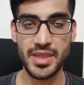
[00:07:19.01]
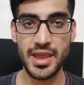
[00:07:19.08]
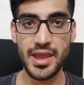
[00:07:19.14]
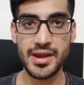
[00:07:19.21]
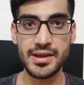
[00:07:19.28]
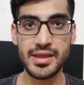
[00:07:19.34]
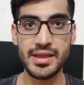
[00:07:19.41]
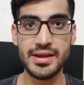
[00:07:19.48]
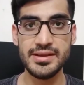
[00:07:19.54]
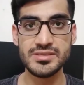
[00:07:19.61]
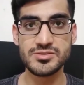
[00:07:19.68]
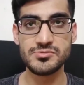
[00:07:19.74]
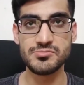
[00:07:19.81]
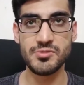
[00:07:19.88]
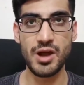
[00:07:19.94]
And it
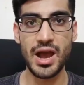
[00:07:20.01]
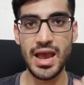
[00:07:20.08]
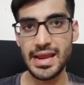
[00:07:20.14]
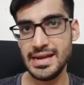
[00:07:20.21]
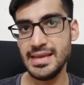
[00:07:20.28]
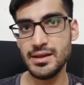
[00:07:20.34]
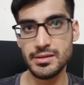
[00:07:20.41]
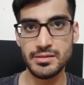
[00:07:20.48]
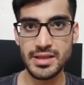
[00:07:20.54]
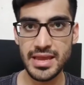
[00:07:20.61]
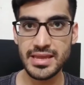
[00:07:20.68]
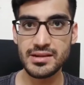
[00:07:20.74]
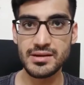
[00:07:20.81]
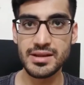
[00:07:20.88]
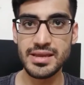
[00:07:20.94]
is highly
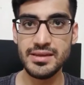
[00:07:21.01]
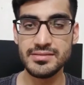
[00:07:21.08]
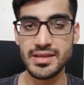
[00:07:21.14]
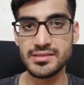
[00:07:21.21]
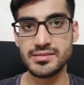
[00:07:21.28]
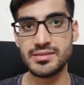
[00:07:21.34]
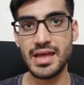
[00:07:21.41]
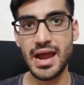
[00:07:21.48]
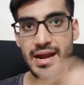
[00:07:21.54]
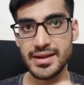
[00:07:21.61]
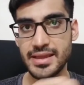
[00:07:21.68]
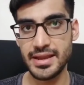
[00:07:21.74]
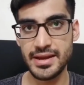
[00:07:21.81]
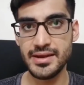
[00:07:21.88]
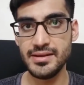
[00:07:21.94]
unlikely that
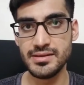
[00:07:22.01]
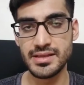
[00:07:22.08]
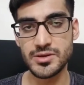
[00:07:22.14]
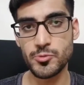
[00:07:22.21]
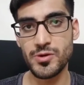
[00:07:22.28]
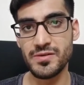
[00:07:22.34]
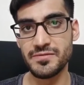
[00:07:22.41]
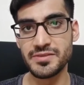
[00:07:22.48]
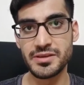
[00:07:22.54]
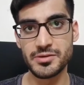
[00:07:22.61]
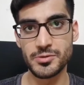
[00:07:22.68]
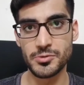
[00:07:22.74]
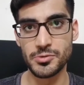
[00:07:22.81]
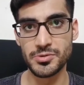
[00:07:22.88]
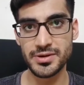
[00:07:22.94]
that kid, that
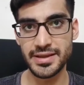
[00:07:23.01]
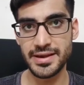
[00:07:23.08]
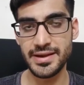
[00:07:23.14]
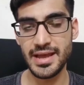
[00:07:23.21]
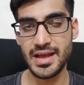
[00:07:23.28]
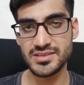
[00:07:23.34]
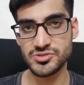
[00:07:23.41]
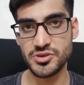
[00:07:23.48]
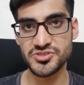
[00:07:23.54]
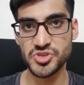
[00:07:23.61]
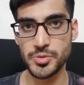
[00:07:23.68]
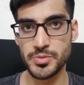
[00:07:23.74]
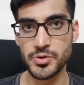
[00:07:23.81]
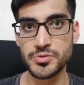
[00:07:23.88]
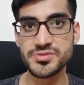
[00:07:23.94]
12-year-old kid, has
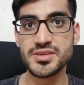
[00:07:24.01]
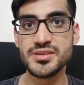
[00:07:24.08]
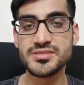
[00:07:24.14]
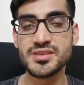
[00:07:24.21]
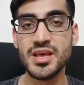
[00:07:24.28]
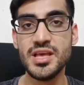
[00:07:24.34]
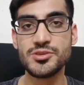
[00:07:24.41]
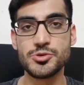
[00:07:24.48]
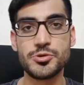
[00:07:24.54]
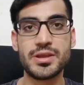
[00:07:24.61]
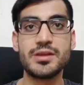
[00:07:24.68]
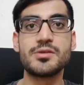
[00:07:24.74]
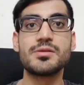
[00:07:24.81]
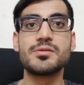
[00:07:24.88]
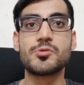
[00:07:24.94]
osteoporosis. So you
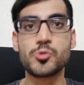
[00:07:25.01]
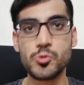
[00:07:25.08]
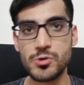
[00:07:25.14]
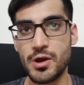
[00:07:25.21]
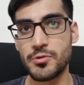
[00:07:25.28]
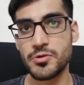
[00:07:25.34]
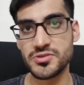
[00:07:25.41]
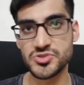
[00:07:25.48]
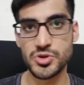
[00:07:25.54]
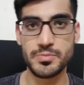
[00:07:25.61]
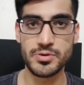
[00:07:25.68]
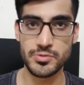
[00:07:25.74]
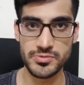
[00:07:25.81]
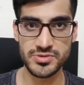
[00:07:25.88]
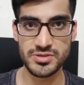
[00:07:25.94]
can rule out
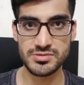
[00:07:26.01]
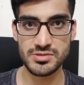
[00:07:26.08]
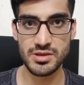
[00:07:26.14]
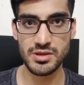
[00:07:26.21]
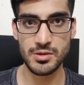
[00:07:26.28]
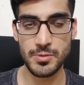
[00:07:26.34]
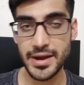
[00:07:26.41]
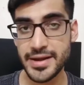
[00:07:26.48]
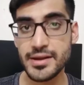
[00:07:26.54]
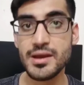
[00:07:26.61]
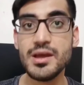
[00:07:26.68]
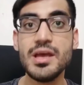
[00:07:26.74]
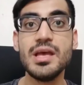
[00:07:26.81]
osteoporosis, right?